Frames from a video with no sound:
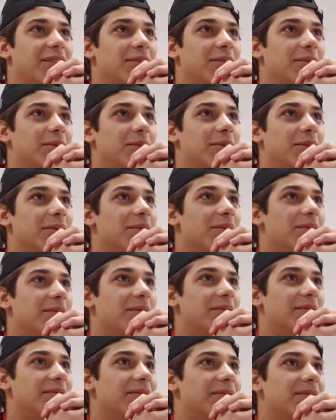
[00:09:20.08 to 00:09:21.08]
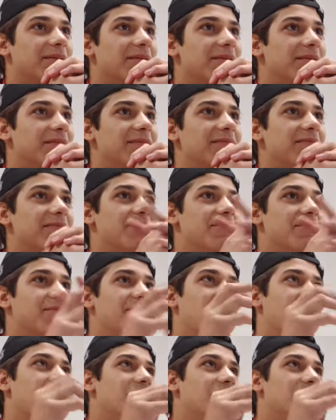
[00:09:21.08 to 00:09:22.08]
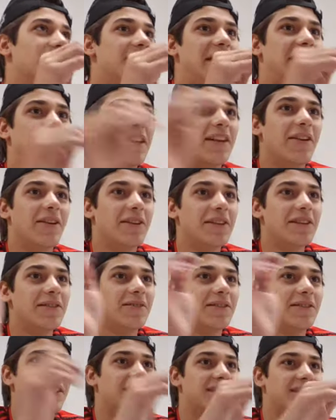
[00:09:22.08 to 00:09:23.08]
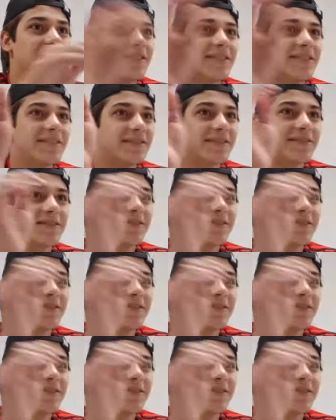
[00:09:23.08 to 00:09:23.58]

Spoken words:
to, well, make it all even and